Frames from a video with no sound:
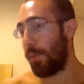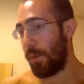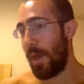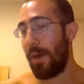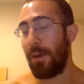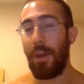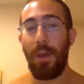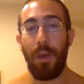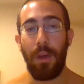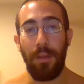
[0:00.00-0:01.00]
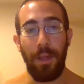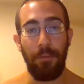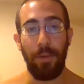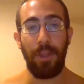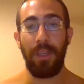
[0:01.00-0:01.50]
out, and then
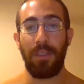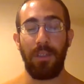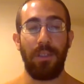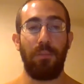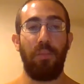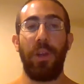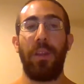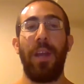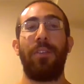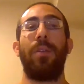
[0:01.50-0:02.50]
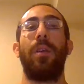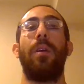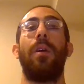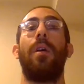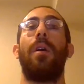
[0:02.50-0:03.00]
release and just breathe naturally
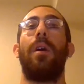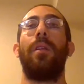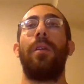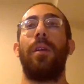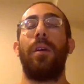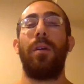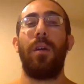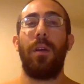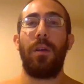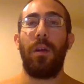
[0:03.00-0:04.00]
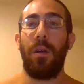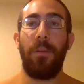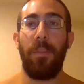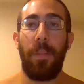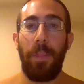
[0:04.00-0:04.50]
on the inhale.
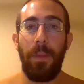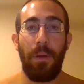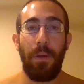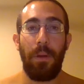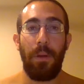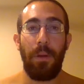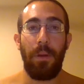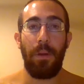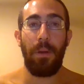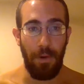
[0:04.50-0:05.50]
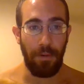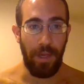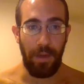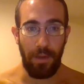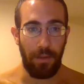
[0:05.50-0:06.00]
You could do both of them,
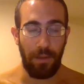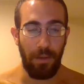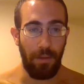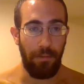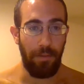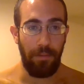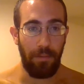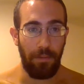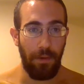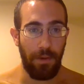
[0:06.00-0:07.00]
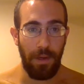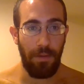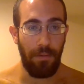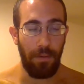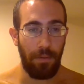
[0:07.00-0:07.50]
rotate it. So
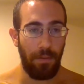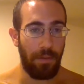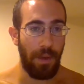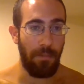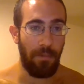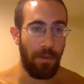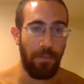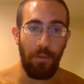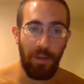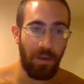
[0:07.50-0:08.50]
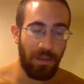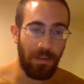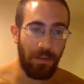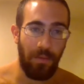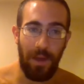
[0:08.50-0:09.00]
do some for a few minutes
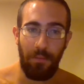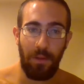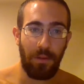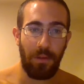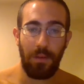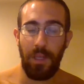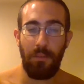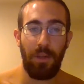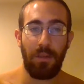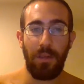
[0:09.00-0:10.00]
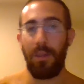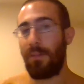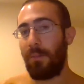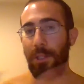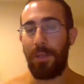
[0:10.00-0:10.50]
or 5 minutes or 10 minutes, and then
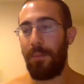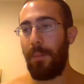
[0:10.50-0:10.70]
switch it.